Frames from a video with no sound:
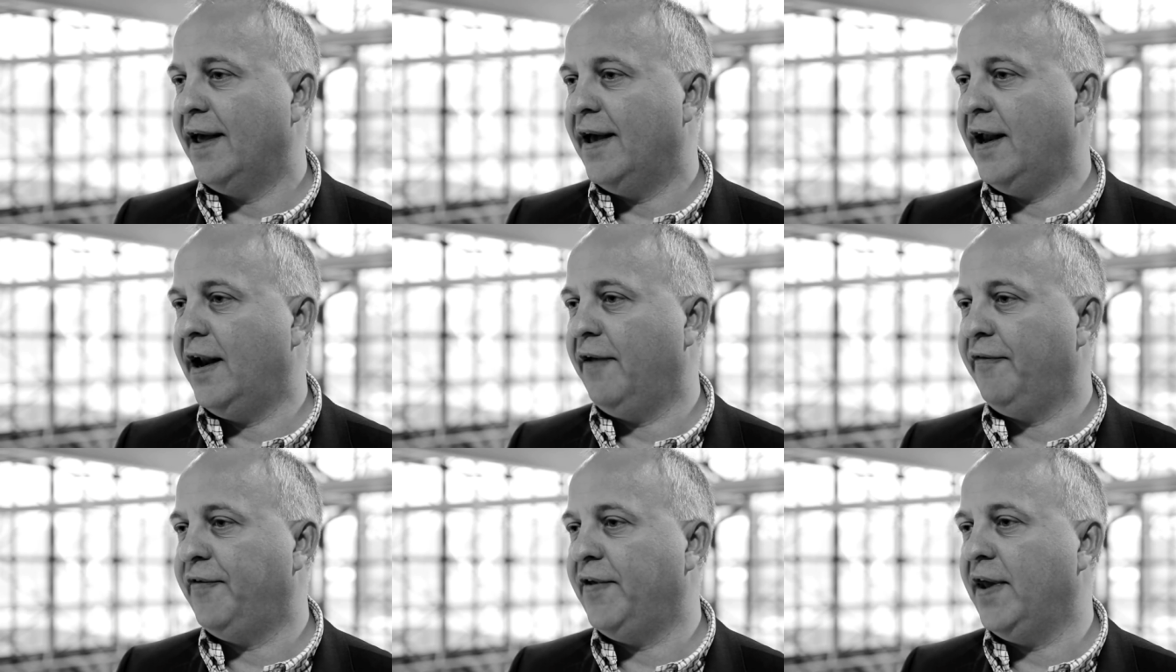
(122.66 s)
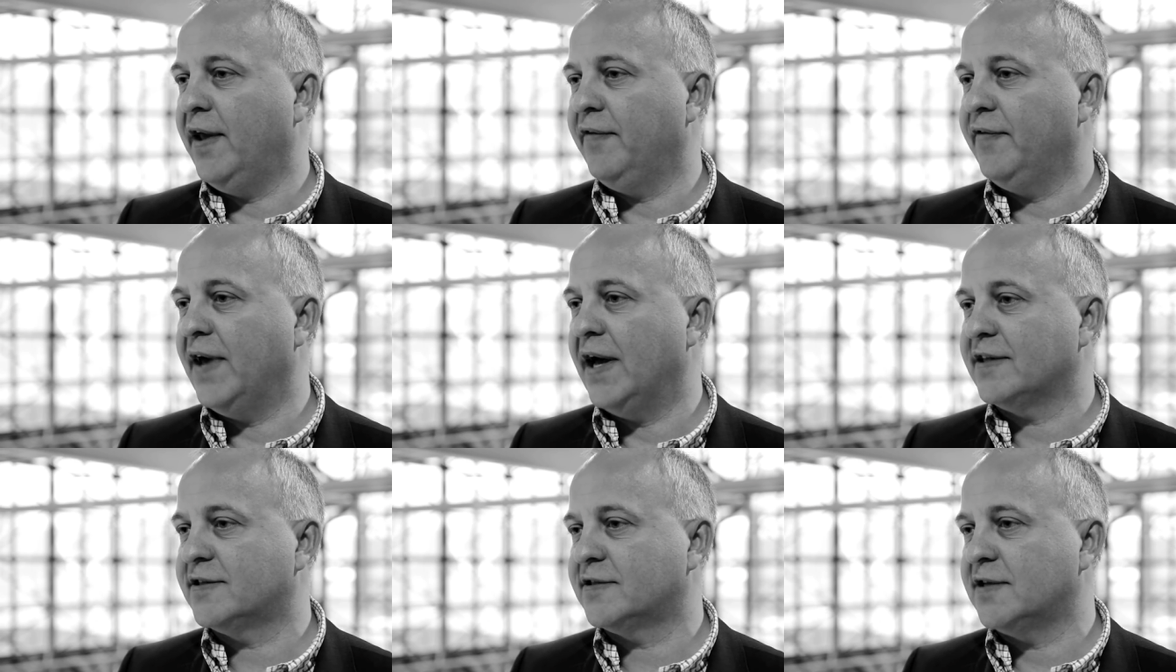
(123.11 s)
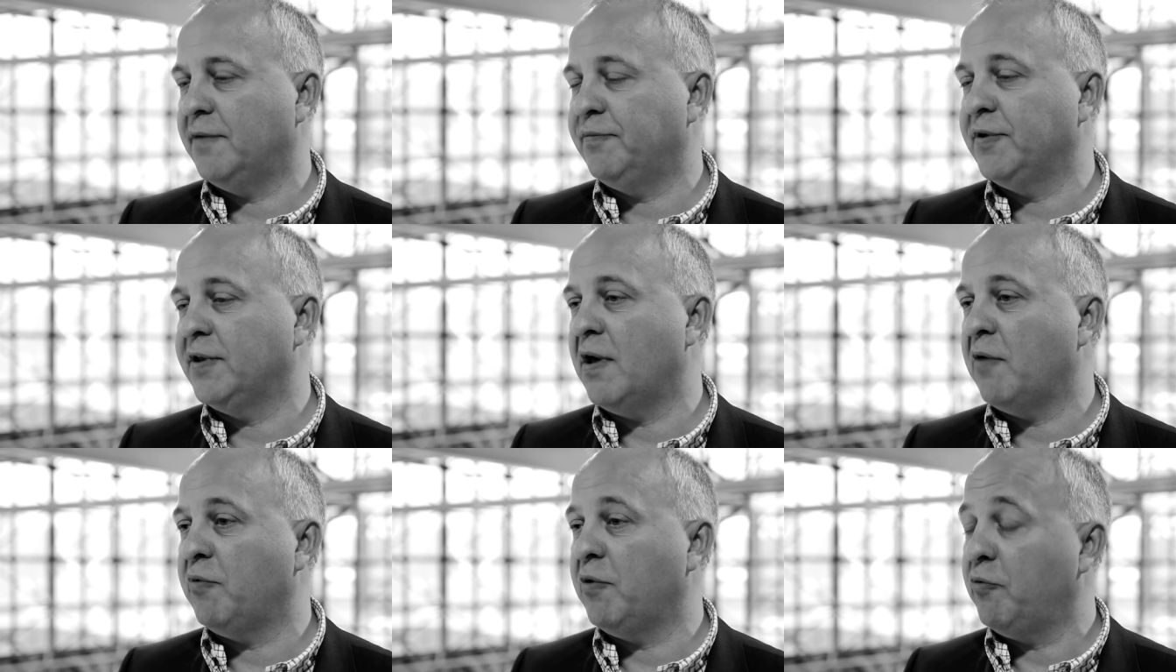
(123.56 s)
And I think that's
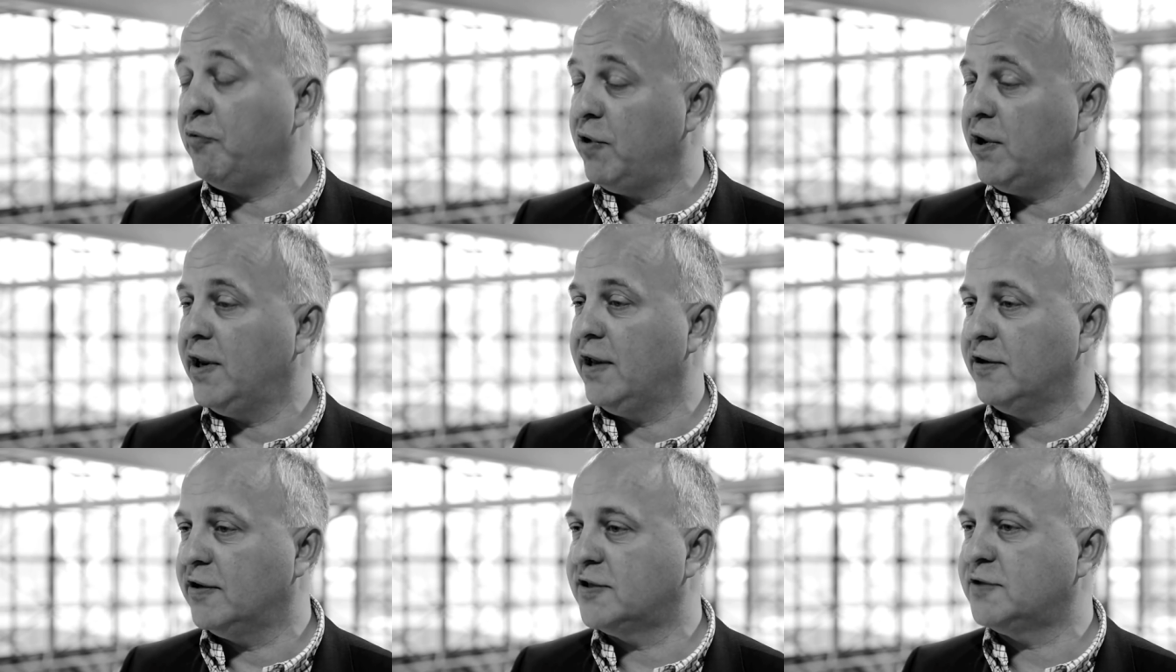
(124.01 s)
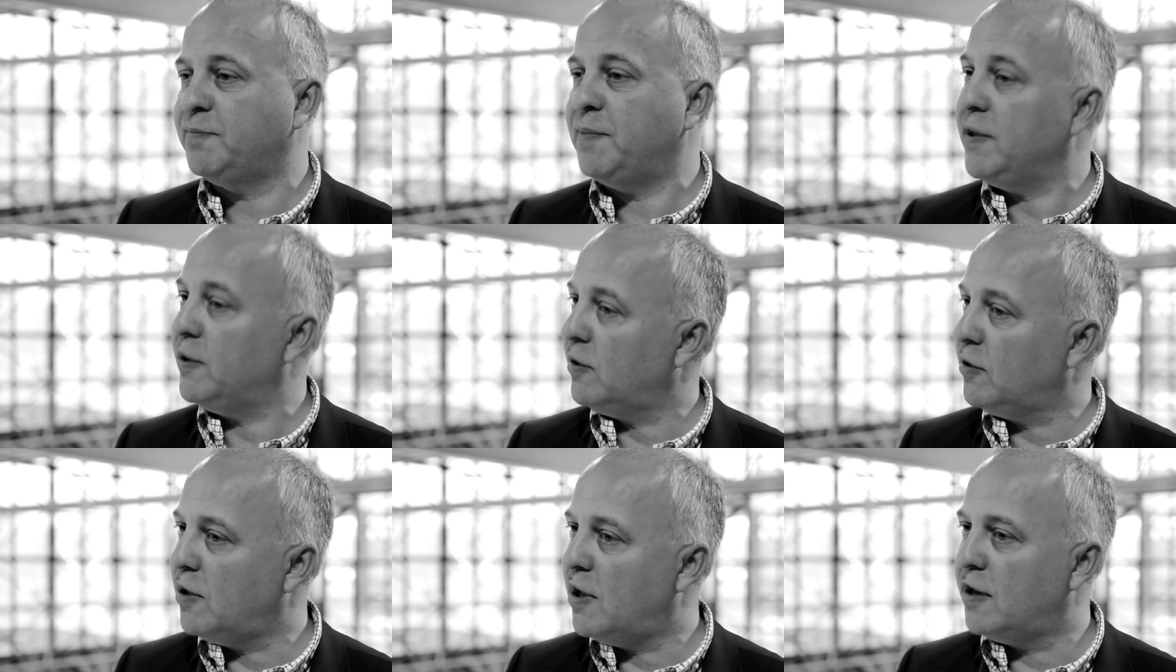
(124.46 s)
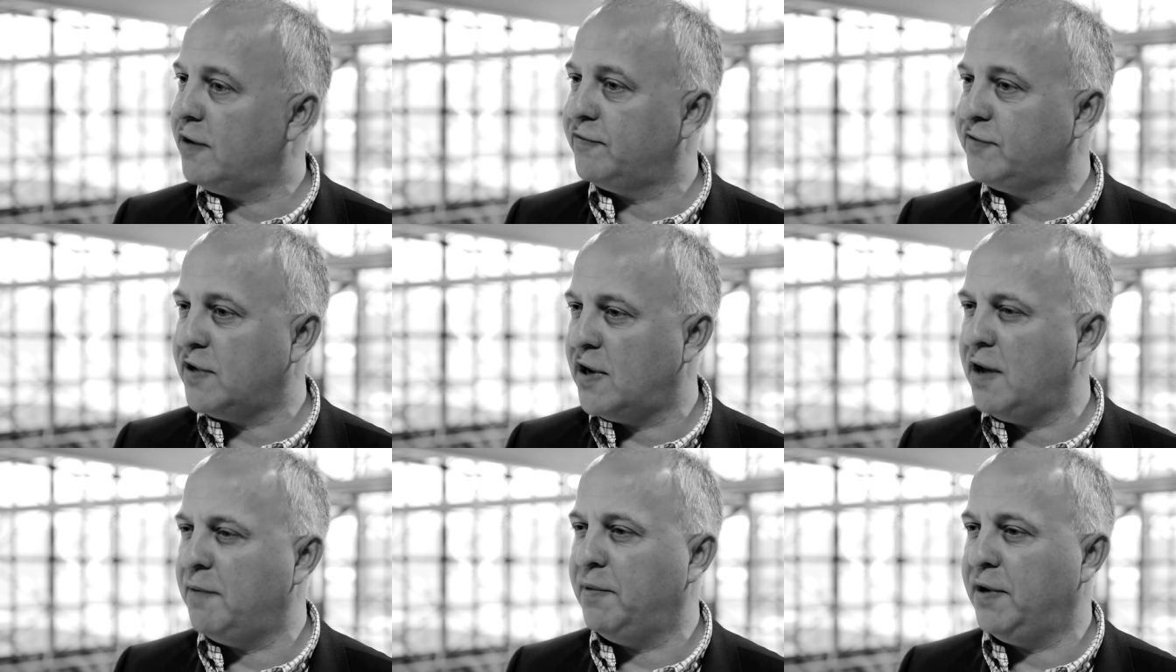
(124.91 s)
something that we really spend a lot
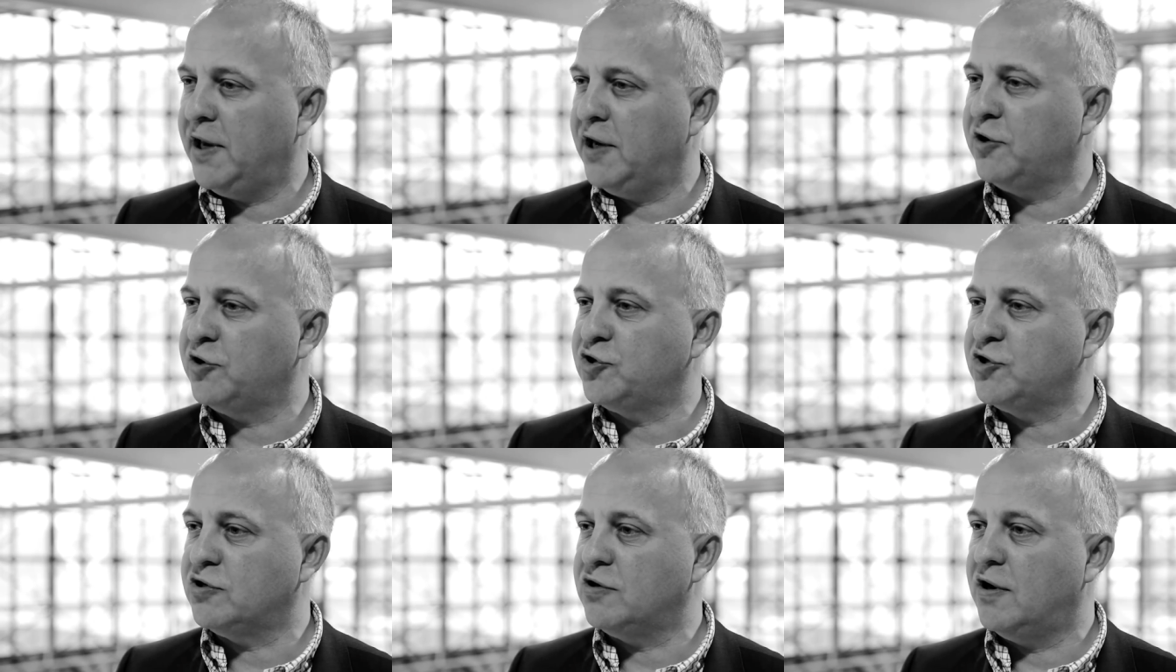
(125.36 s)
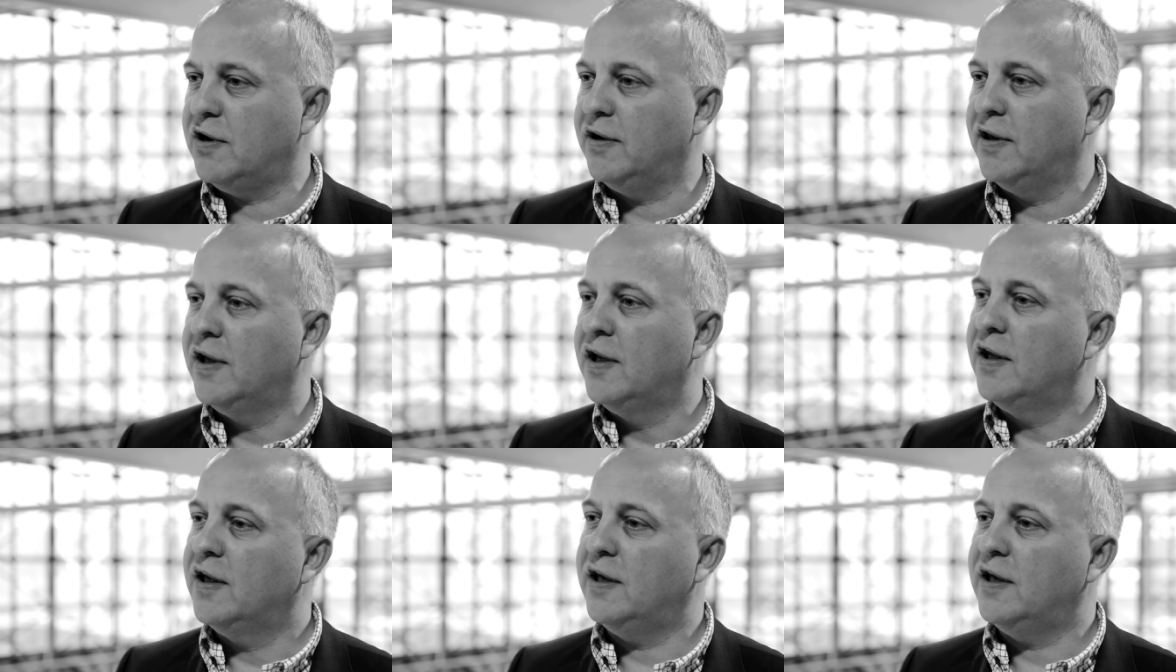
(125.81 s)
of time and energy on